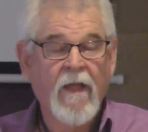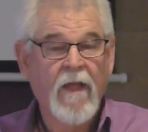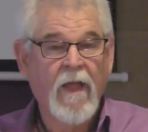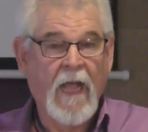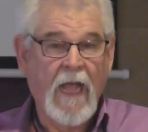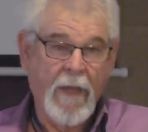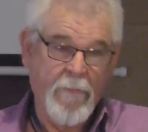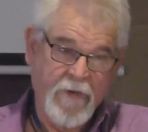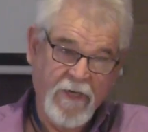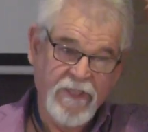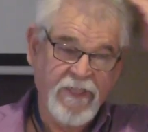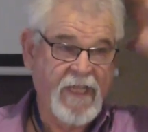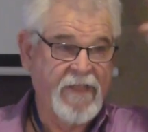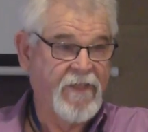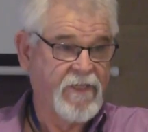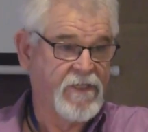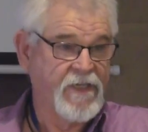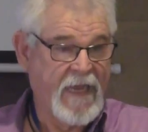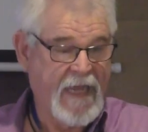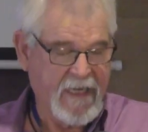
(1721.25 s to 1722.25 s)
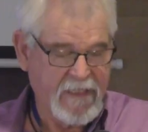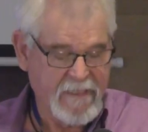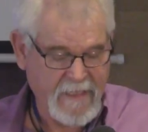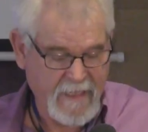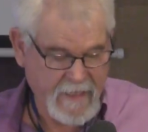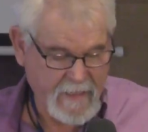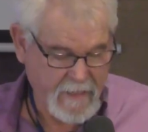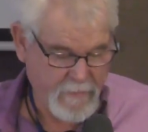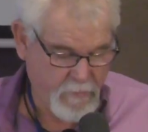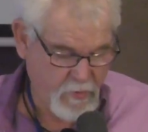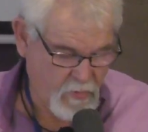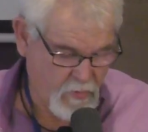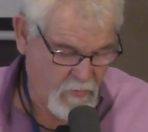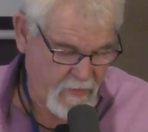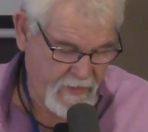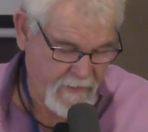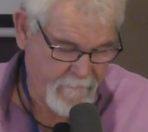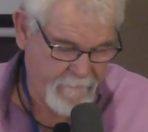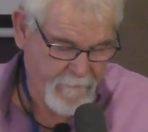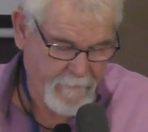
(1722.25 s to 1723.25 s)
going to say this last thing and I'm going to
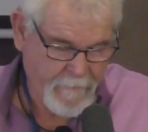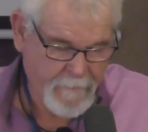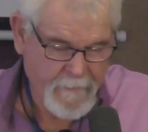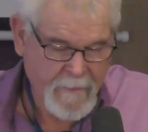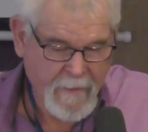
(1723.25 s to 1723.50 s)
quit.